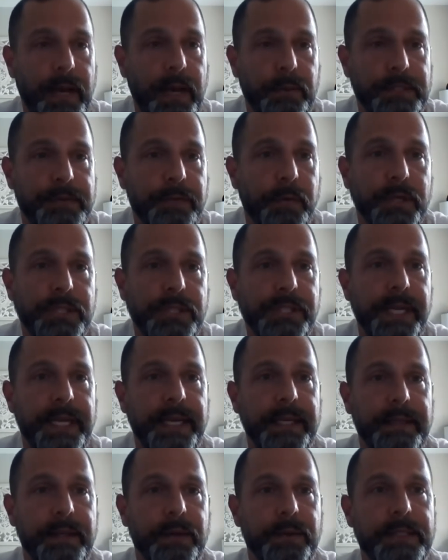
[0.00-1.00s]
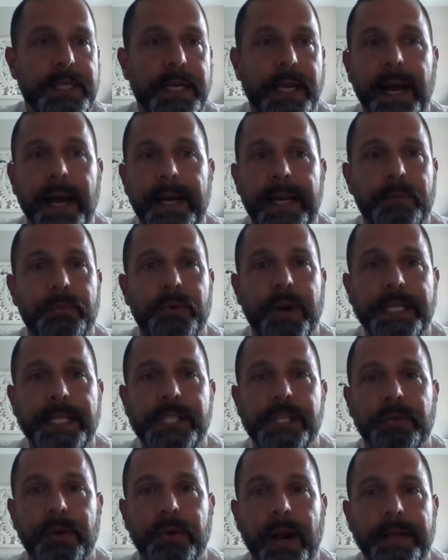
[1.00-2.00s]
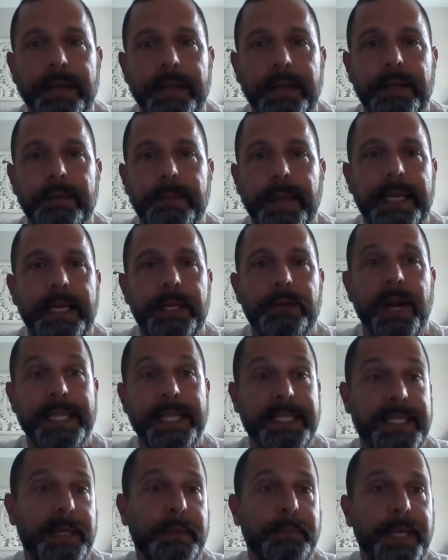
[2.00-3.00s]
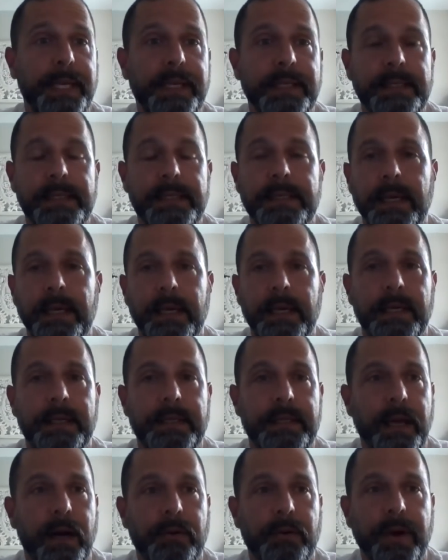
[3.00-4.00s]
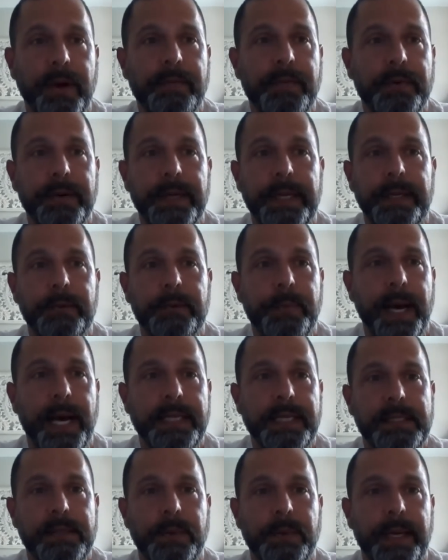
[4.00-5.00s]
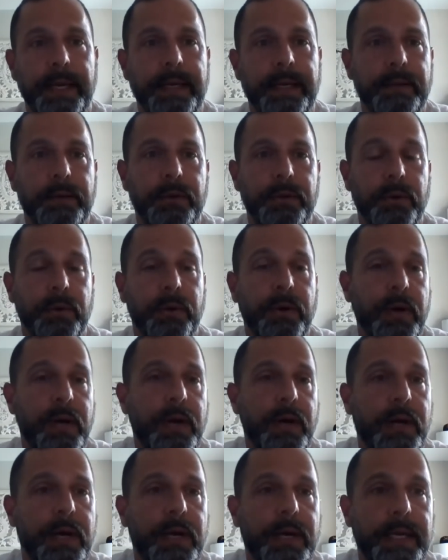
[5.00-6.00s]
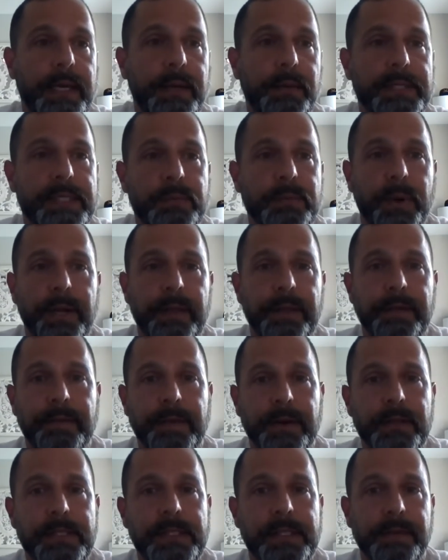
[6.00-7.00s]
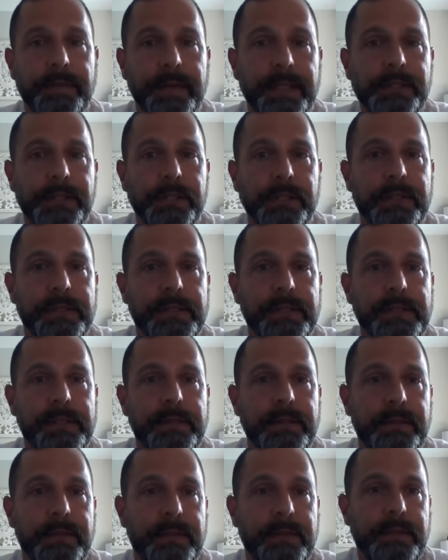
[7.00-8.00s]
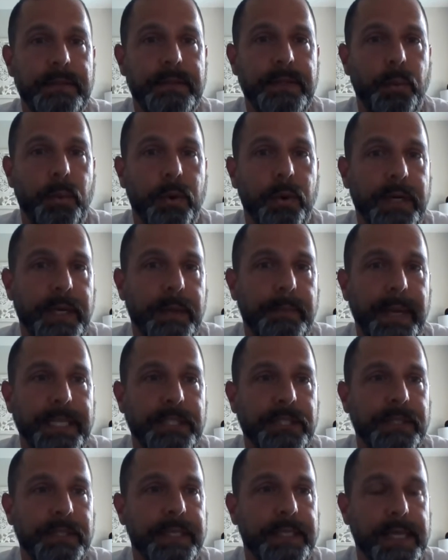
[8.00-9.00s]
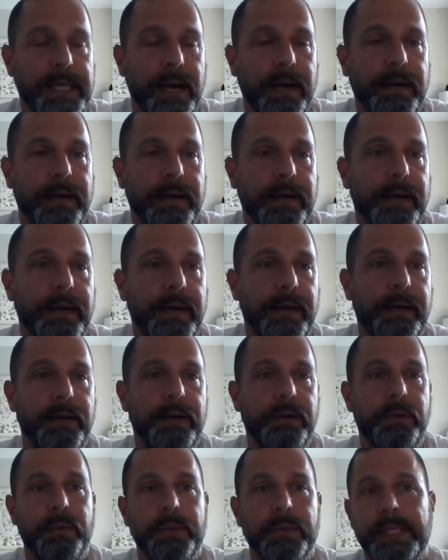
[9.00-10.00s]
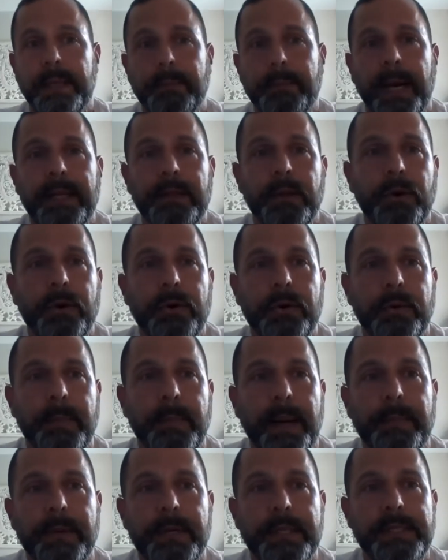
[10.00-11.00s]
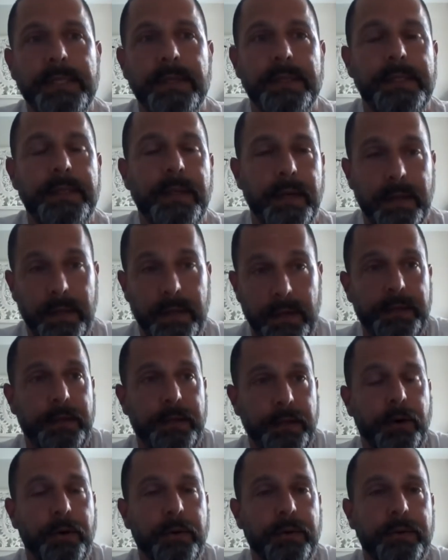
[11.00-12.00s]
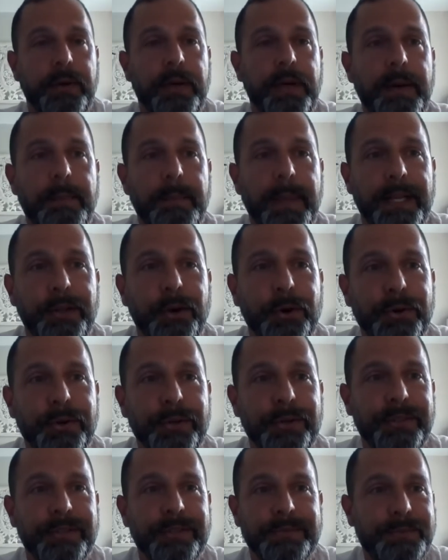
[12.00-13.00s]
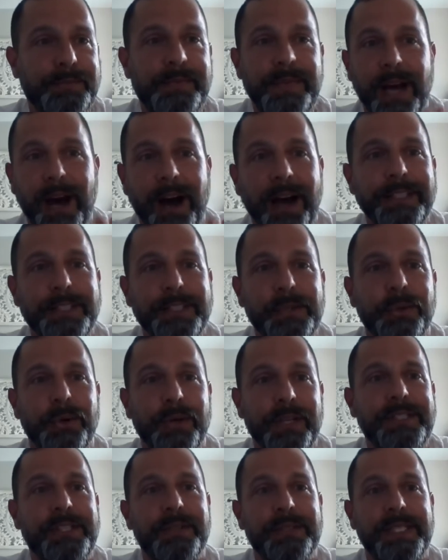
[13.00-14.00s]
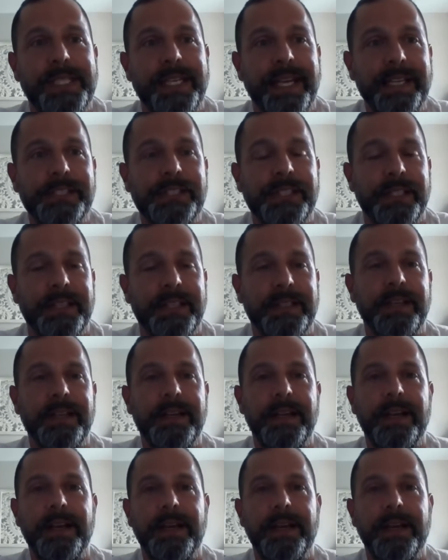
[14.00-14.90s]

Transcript: I was fortunate. There was a guy named Reggie Ruddy, may he rest in peace, young referee who passed away, who he was one of the first officials to work in Major League Soccer, who was in my local member, so uh, you know, my local high school association